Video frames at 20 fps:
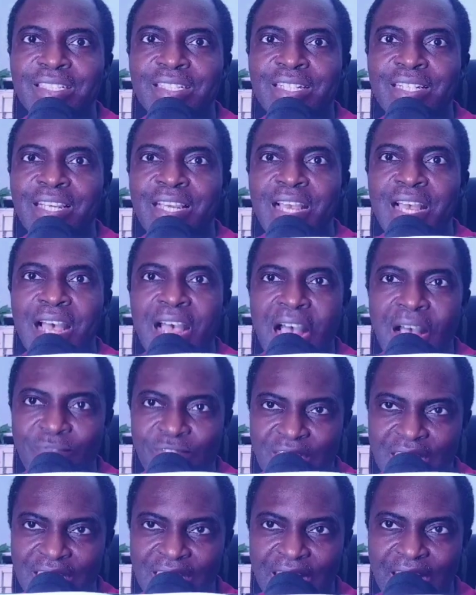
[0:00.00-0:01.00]
After
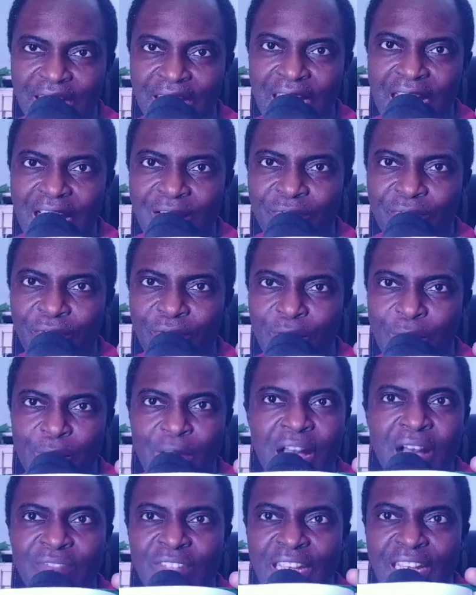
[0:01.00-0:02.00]
the clef, you have
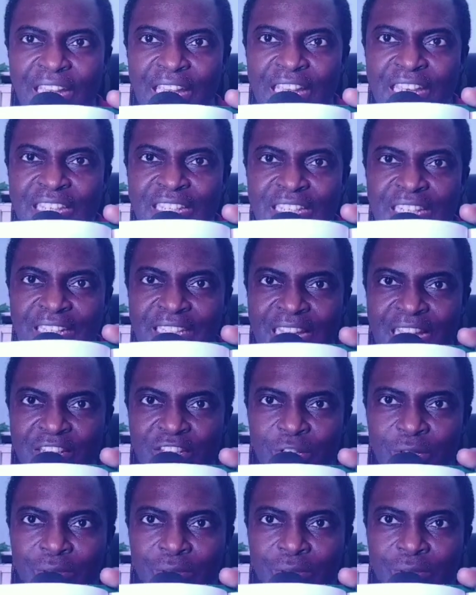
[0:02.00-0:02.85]
the key signature,